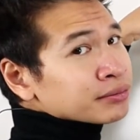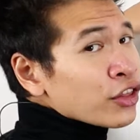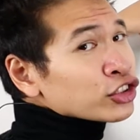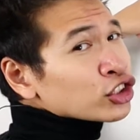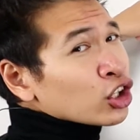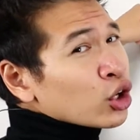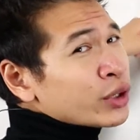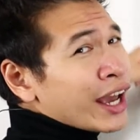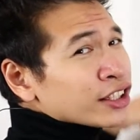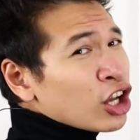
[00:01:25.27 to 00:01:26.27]
The solo
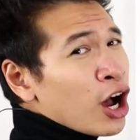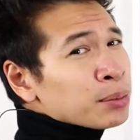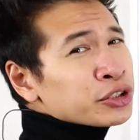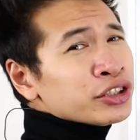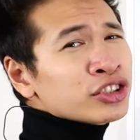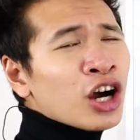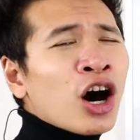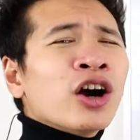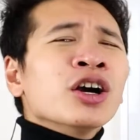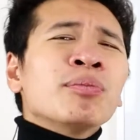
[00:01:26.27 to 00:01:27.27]
dance options
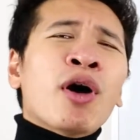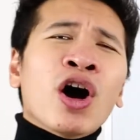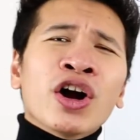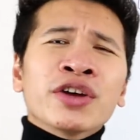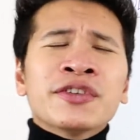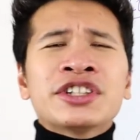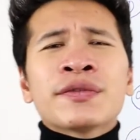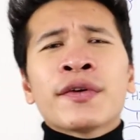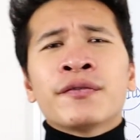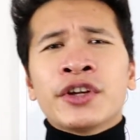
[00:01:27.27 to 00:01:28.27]
are a part of a
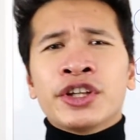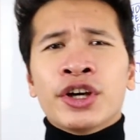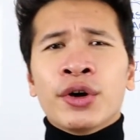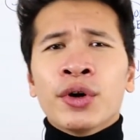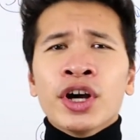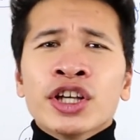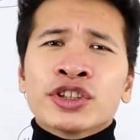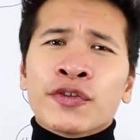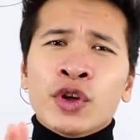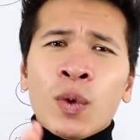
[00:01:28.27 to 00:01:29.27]
different video,
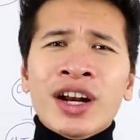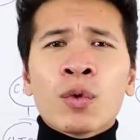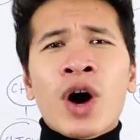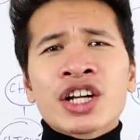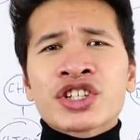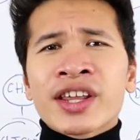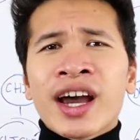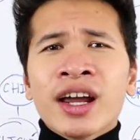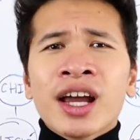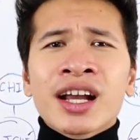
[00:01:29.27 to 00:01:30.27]
so if you want to watch
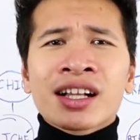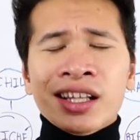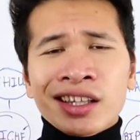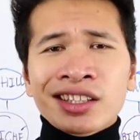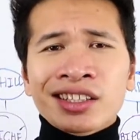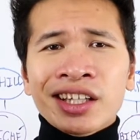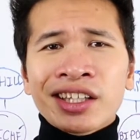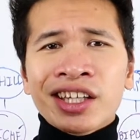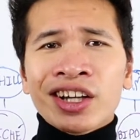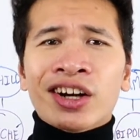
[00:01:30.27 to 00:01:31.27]
that, click this
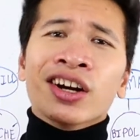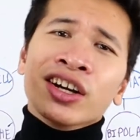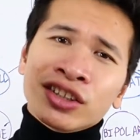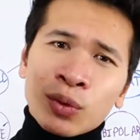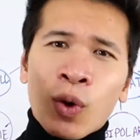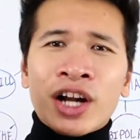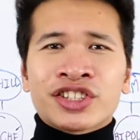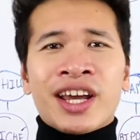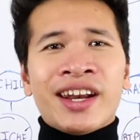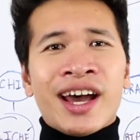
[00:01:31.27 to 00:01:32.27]
link here to watch
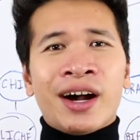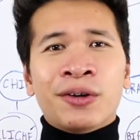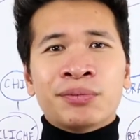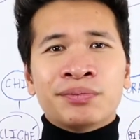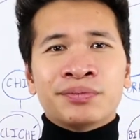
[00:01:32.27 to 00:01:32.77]
that now.